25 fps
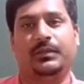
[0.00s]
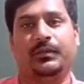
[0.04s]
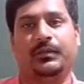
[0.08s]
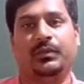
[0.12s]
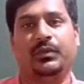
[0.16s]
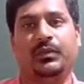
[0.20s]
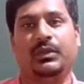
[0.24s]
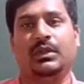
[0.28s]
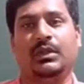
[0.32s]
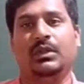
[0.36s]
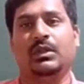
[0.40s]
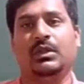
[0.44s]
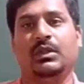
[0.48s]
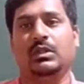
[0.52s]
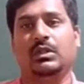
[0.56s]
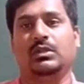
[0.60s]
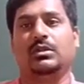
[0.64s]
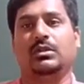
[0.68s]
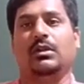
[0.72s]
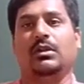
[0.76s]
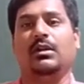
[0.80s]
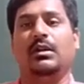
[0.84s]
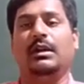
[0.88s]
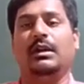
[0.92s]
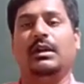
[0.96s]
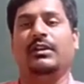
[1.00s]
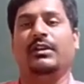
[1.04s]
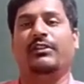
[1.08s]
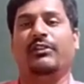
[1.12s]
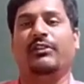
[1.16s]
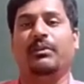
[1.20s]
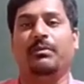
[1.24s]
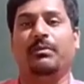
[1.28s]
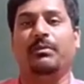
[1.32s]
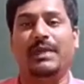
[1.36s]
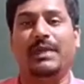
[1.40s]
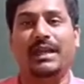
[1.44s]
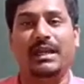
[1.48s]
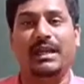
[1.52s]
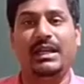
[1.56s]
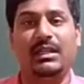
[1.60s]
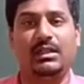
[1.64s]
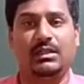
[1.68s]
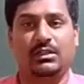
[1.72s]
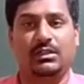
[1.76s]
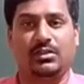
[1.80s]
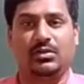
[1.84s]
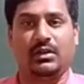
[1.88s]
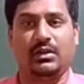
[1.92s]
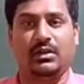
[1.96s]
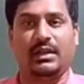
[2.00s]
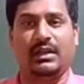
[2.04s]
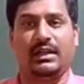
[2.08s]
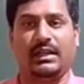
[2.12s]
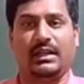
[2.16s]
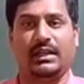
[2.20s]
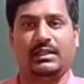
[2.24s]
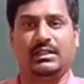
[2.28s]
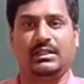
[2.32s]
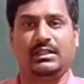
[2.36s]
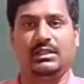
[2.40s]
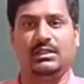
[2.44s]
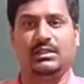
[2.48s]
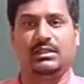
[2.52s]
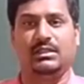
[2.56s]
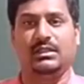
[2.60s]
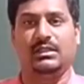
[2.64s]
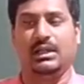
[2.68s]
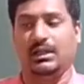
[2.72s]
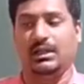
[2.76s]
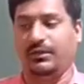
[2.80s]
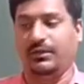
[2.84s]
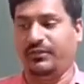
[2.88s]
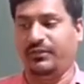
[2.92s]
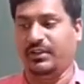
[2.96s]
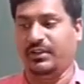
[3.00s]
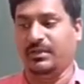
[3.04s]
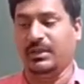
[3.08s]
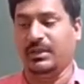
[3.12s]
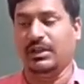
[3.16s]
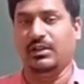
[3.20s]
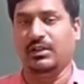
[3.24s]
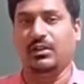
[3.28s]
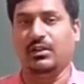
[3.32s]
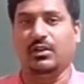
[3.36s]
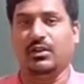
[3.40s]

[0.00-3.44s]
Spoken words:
So if a male student exists, then female will not be